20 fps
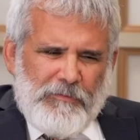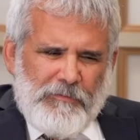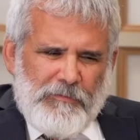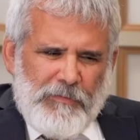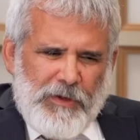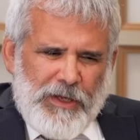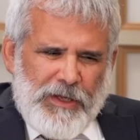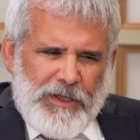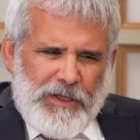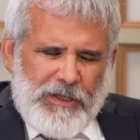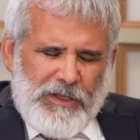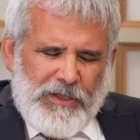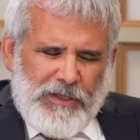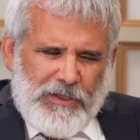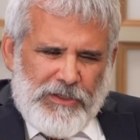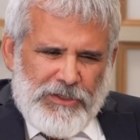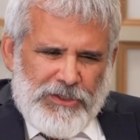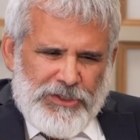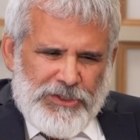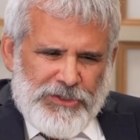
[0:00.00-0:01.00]
my
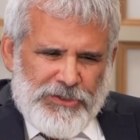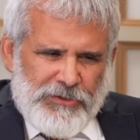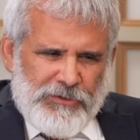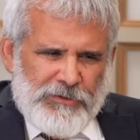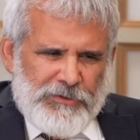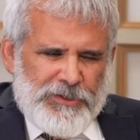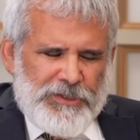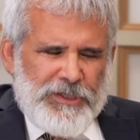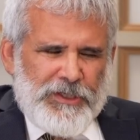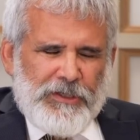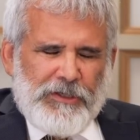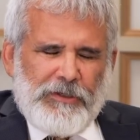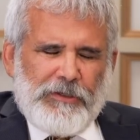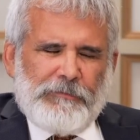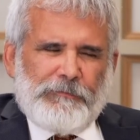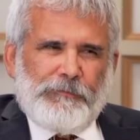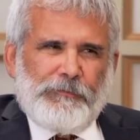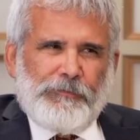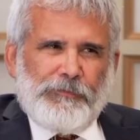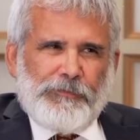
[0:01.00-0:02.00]
concerns here,
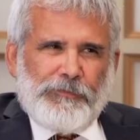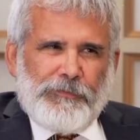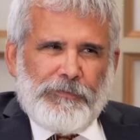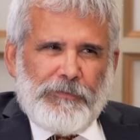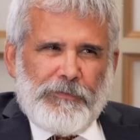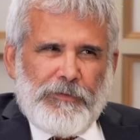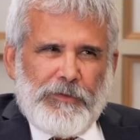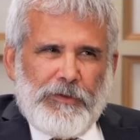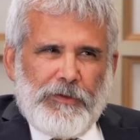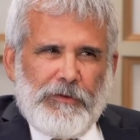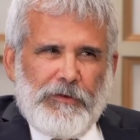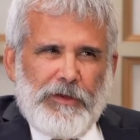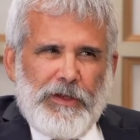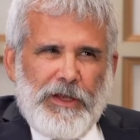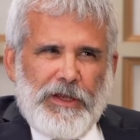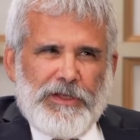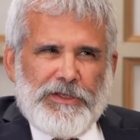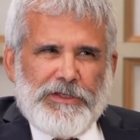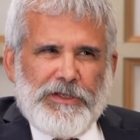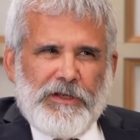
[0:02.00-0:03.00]

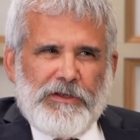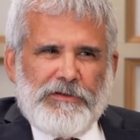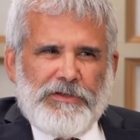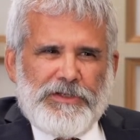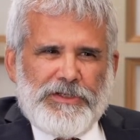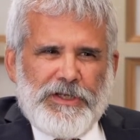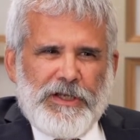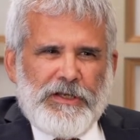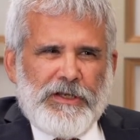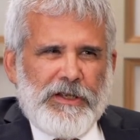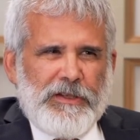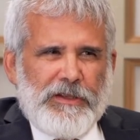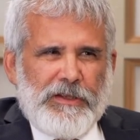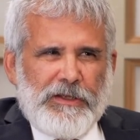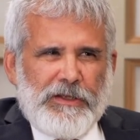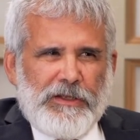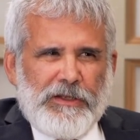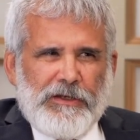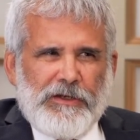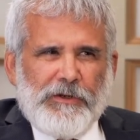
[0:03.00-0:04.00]
as I said, I
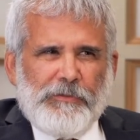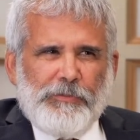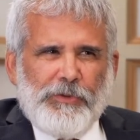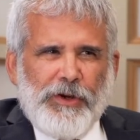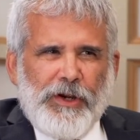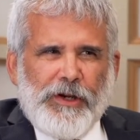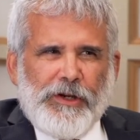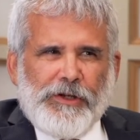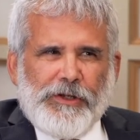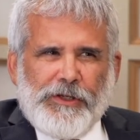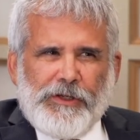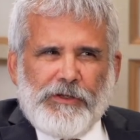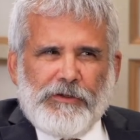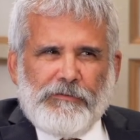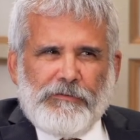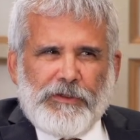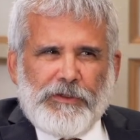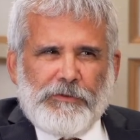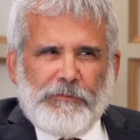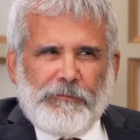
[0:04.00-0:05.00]
think in our prior
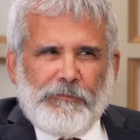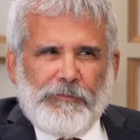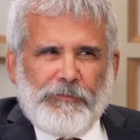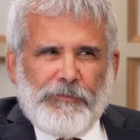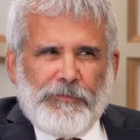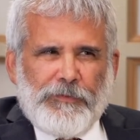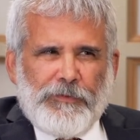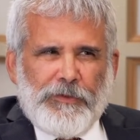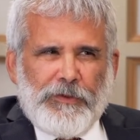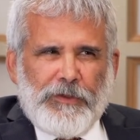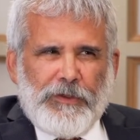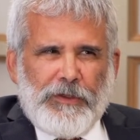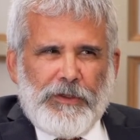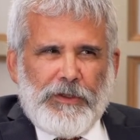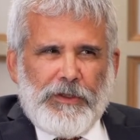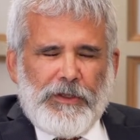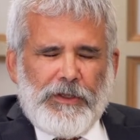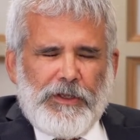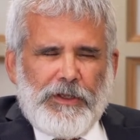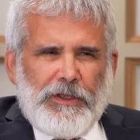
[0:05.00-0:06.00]
interview,
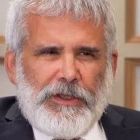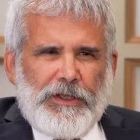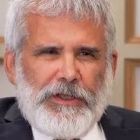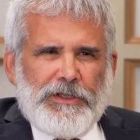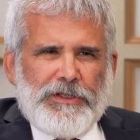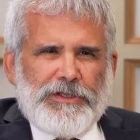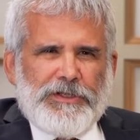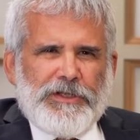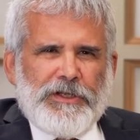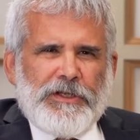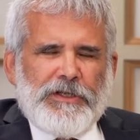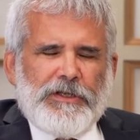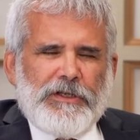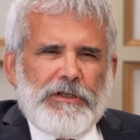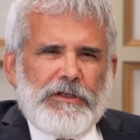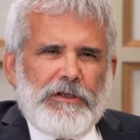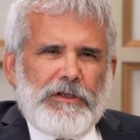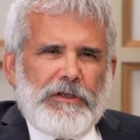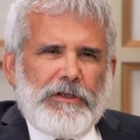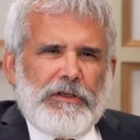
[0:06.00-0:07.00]
is that
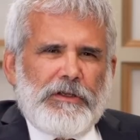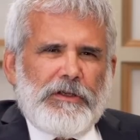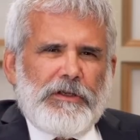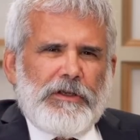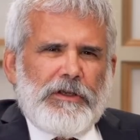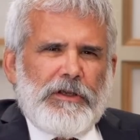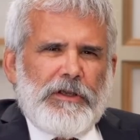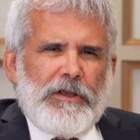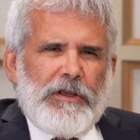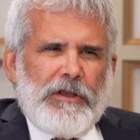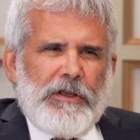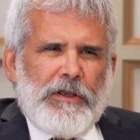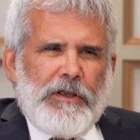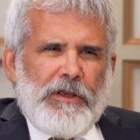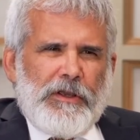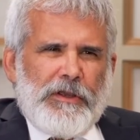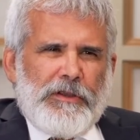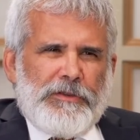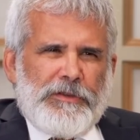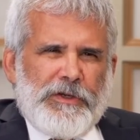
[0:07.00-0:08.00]

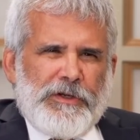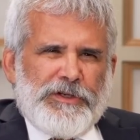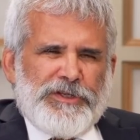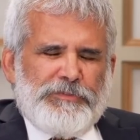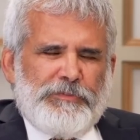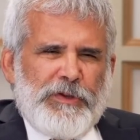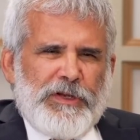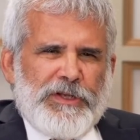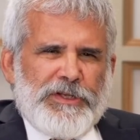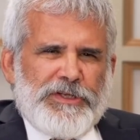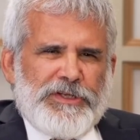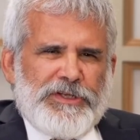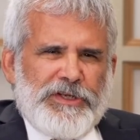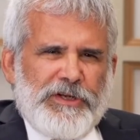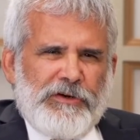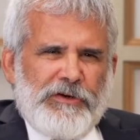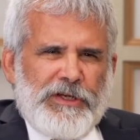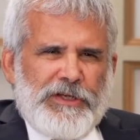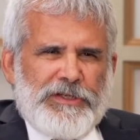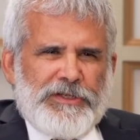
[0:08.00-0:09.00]
there's been a
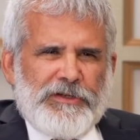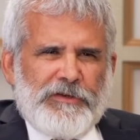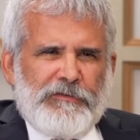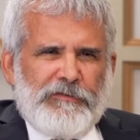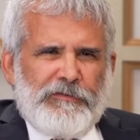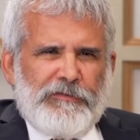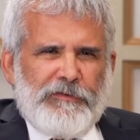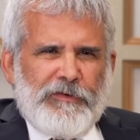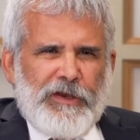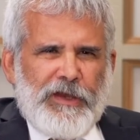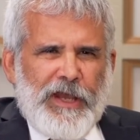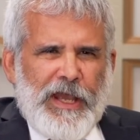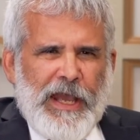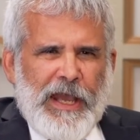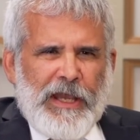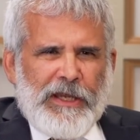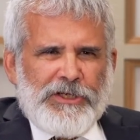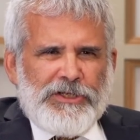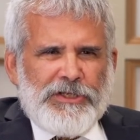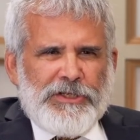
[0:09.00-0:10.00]
series of
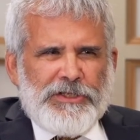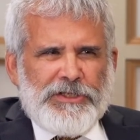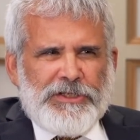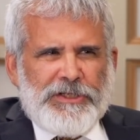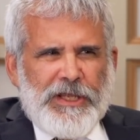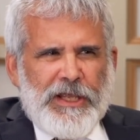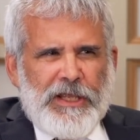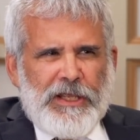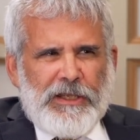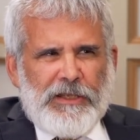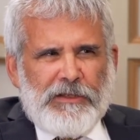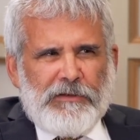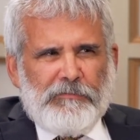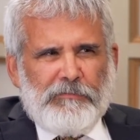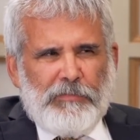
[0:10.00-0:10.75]
actions taken,